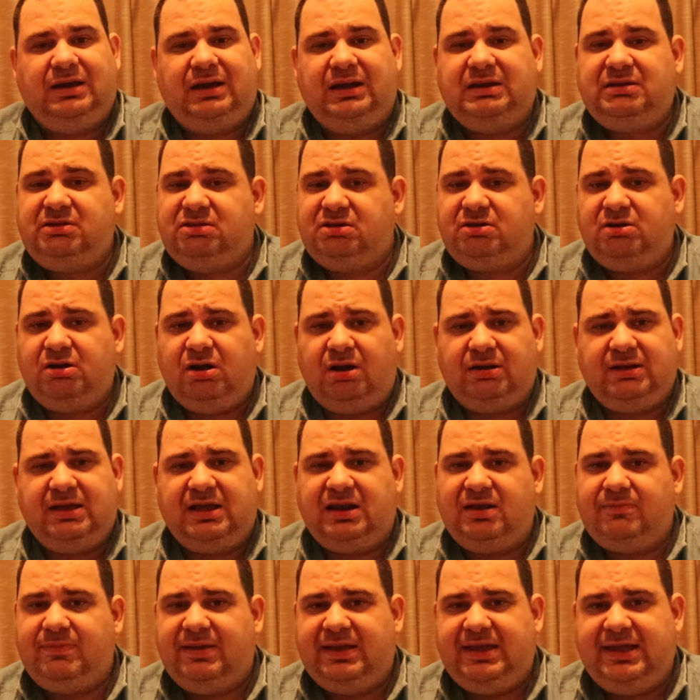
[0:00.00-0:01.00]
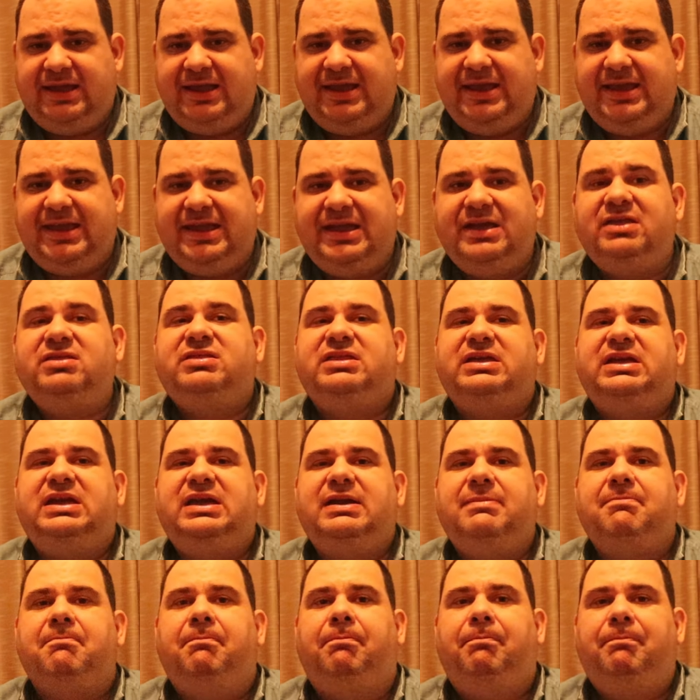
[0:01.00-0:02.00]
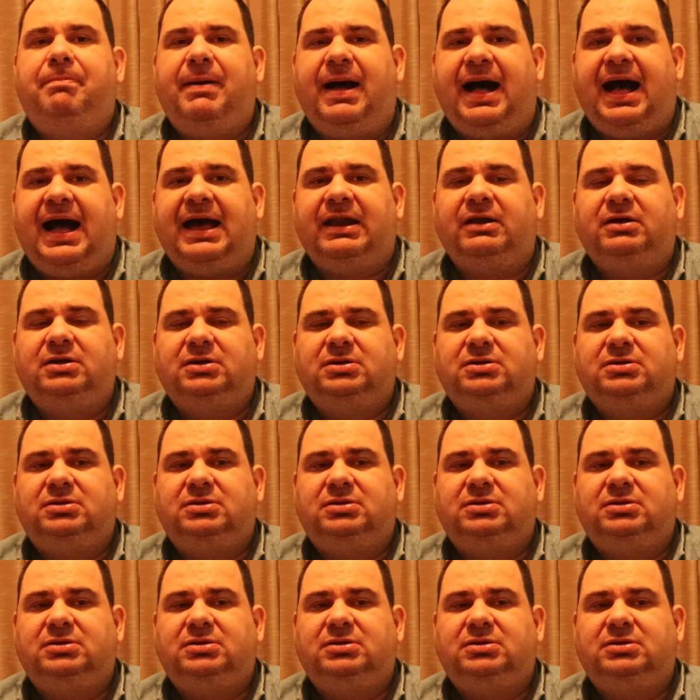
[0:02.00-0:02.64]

it's not going to be easy, but